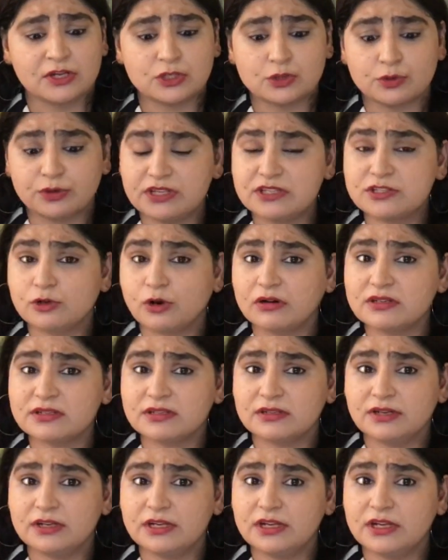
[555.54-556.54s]
so it is
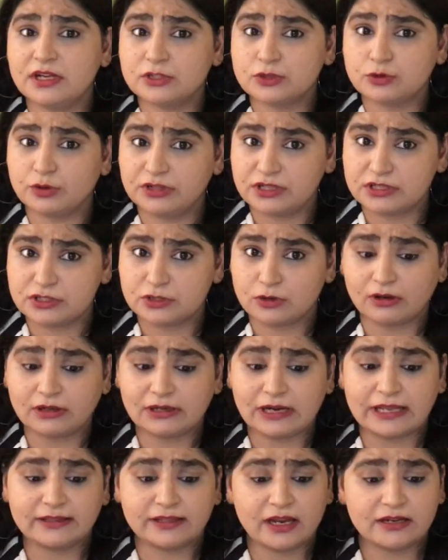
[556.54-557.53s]
not so it is
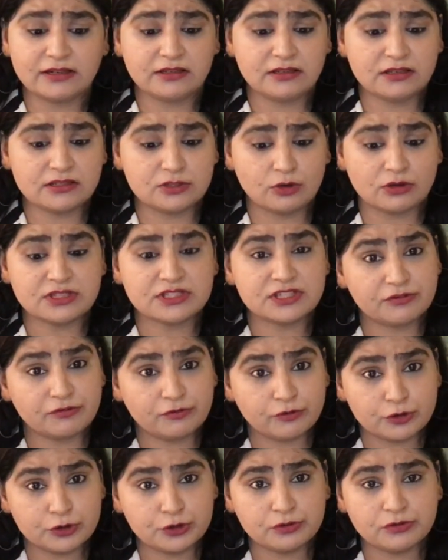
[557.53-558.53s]
not like that it is not safe
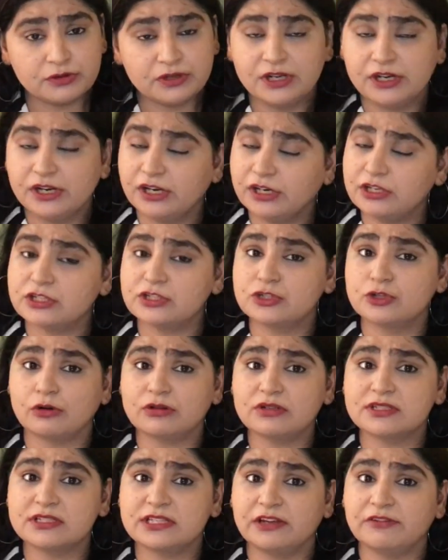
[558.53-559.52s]
for you it is
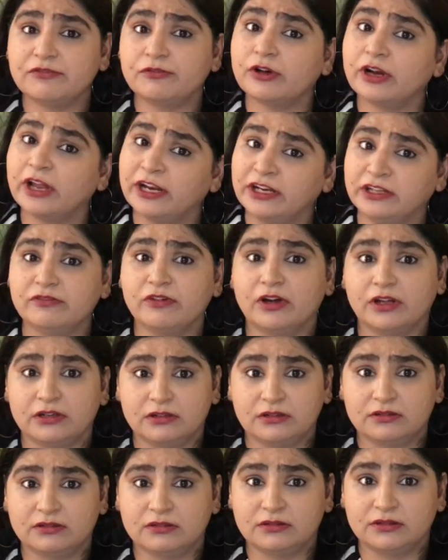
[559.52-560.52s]
not safe for
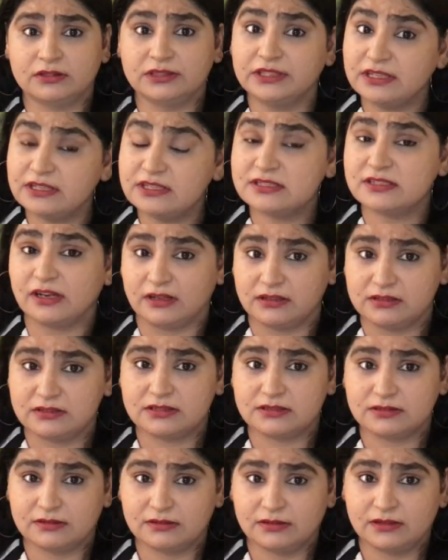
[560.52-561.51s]
anyone these
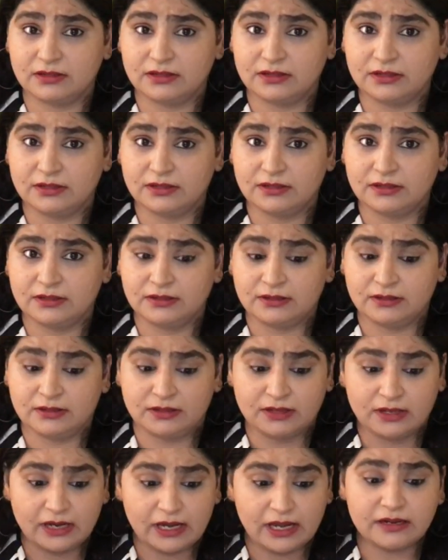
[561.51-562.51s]
days
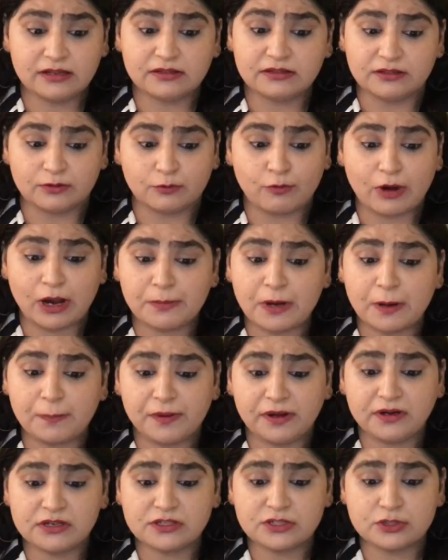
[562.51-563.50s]
another why my
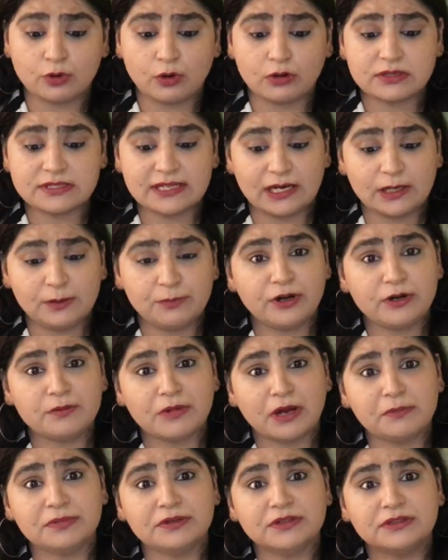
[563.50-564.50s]
parents do not celebrate
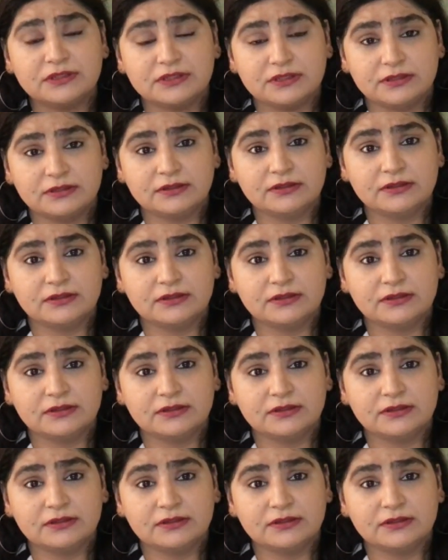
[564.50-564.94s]
my birth